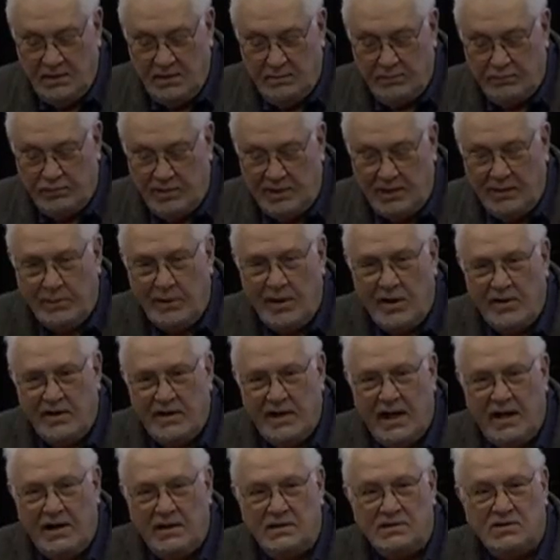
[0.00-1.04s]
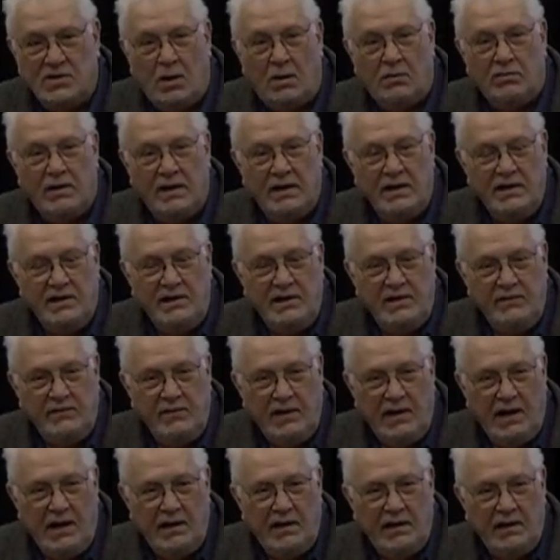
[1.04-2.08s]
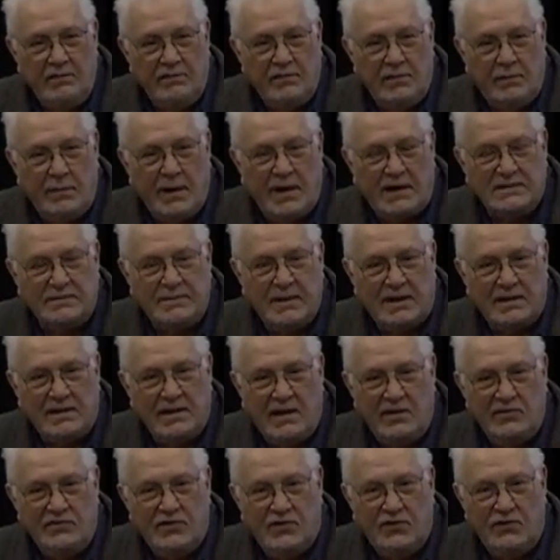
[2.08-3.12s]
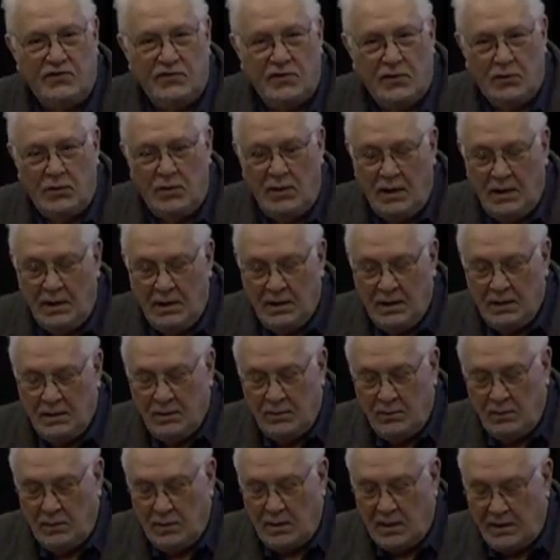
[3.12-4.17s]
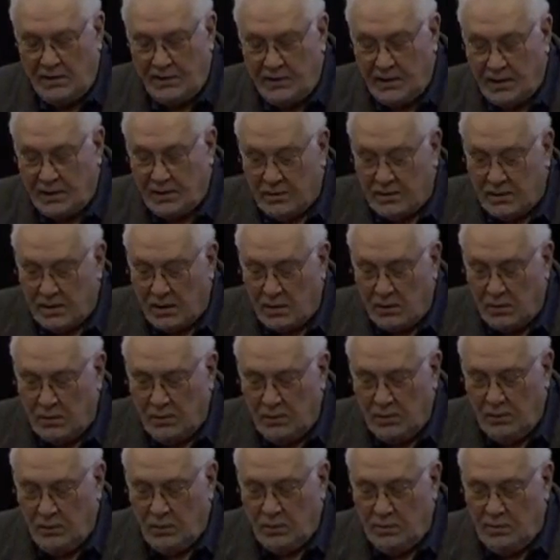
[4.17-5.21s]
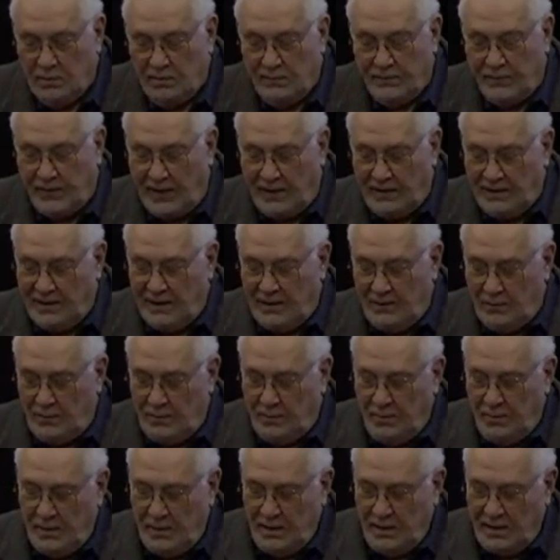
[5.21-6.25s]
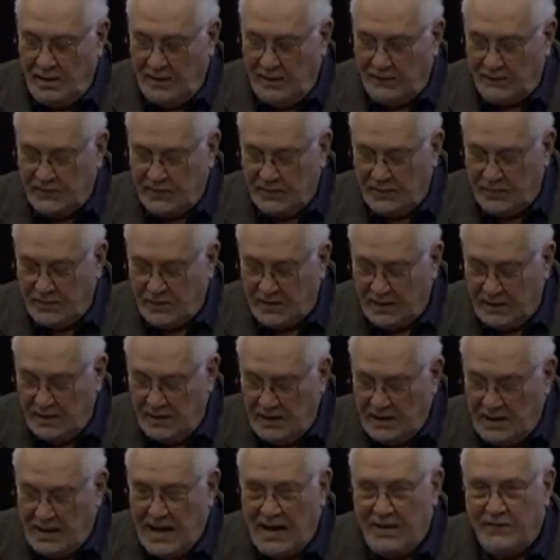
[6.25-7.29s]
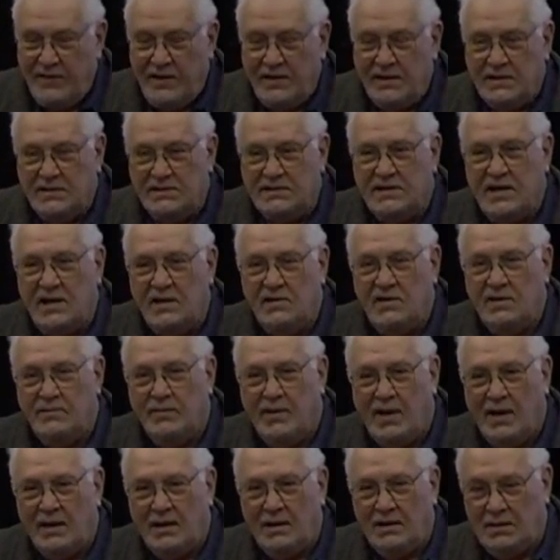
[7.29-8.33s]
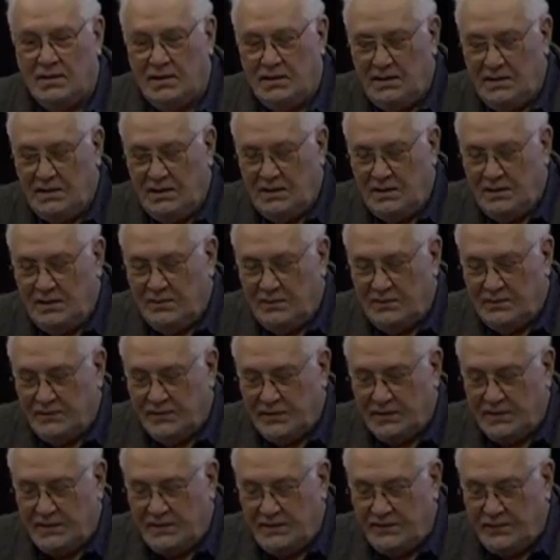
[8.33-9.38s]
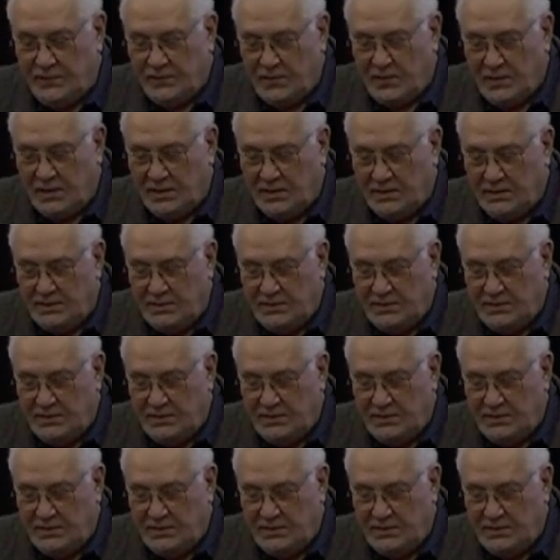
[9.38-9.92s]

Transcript: preliminary data is already deviating from expectations. So I think finally, after having the standard model for